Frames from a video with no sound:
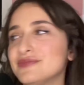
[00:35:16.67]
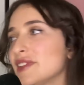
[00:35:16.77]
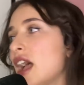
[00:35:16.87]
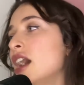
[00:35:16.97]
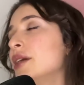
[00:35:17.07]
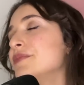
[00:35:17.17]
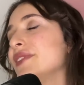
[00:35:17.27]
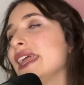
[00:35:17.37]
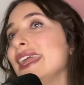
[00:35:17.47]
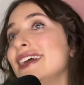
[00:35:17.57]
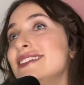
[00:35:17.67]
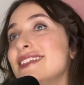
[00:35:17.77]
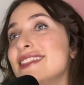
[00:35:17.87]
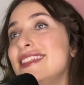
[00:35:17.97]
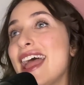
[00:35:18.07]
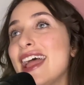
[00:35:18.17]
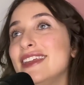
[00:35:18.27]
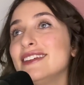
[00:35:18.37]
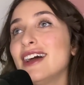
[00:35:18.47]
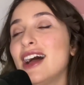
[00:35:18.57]
And
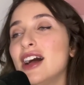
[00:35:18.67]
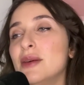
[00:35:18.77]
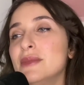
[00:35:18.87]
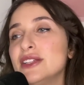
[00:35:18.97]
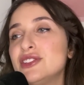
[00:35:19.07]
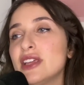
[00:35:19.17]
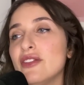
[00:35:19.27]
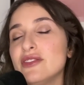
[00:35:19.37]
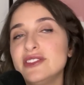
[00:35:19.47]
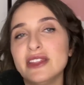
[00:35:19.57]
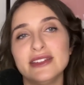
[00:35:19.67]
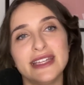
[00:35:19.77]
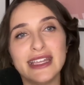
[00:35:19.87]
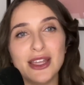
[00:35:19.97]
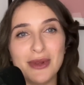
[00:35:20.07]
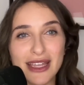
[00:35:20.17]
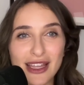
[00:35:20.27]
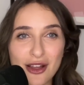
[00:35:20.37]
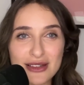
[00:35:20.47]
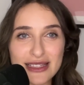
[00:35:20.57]
then the Tinky Winky
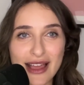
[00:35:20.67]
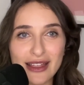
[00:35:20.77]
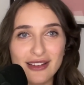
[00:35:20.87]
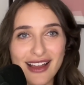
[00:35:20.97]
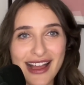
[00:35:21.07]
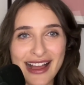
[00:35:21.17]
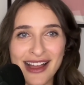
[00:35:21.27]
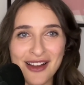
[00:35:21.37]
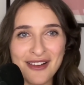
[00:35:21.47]
goes like, uh-oh.